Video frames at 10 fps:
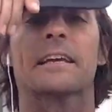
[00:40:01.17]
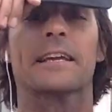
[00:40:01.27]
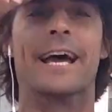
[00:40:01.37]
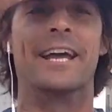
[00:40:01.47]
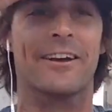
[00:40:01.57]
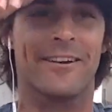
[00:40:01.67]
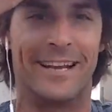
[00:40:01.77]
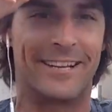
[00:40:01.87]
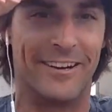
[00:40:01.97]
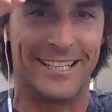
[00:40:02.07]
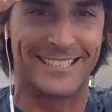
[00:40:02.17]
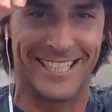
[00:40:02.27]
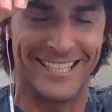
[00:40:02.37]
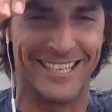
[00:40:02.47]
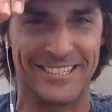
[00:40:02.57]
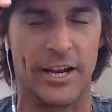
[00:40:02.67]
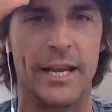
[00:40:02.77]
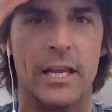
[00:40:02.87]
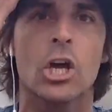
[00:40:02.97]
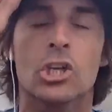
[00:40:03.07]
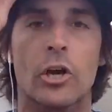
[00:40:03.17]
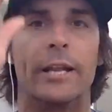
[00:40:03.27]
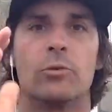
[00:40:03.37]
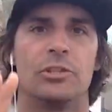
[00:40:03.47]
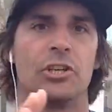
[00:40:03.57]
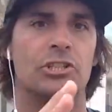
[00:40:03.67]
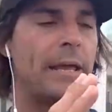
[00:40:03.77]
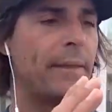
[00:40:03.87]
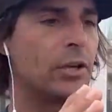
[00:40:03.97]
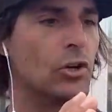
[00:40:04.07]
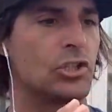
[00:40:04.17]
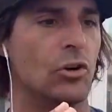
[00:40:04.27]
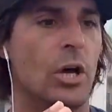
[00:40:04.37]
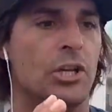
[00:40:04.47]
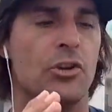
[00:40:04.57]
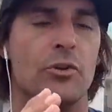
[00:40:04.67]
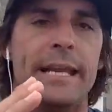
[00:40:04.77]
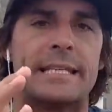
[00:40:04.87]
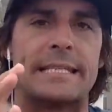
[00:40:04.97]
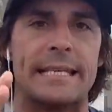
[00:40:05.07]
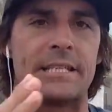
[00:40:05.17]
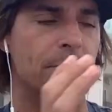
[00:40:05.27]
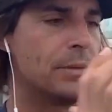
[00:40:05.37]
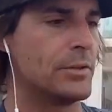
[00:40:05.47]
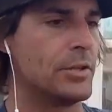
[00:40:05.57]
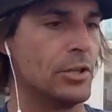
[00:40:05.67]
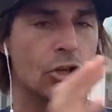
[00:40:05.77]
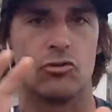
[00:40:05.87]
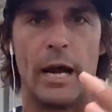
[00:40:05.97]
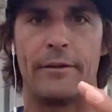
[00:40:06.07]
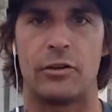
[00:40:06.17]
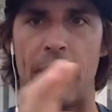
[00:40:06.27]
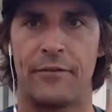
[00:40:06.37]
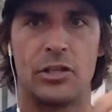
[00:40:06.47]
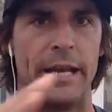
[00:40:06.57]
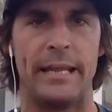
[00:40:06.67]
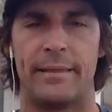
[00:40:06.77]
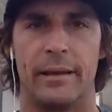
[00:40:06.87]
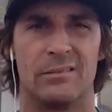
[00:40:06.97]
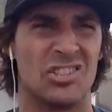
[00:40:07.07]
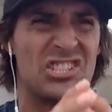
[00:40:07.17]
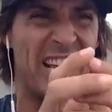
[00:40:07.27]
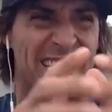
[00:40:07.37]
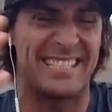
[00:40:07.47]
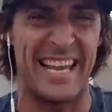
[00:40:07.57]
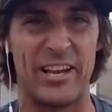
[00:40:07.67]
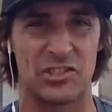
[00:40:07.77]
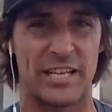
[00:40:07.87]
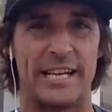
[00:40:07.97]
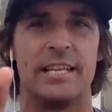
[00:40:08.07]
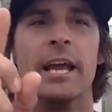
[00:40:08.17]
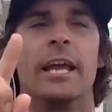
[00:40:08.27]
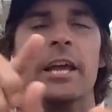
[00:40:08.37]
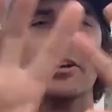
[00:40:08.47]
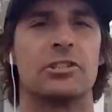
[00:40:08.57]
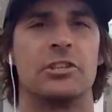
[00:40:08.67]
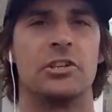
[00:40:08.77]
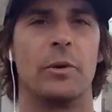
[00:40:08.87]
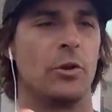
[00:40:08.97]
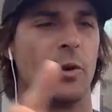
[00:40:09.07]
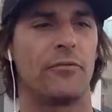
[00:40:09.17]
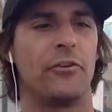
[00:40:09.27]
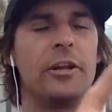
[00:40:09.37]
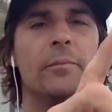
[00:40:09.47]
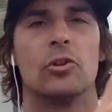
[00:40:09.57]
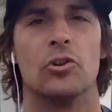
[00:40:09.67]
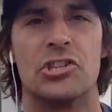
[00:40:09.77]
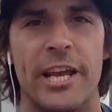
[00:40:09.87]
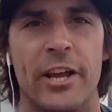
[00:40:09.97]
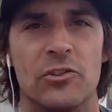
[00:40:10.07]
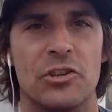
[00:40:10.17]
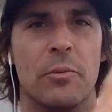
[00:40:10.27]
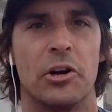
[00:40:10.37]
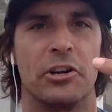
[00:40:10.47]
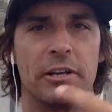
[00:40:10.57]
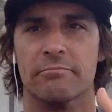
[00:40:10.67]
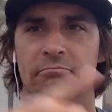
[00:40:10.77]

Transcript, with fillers: Yeah, I know, right, Cody? It's hilarious, right? So I just want you to understand that. Go. So you need a system to, to, to drive traffic to anything. There's it's sales, guys. Here's what you want. You want freedom? Learn sales and marketing.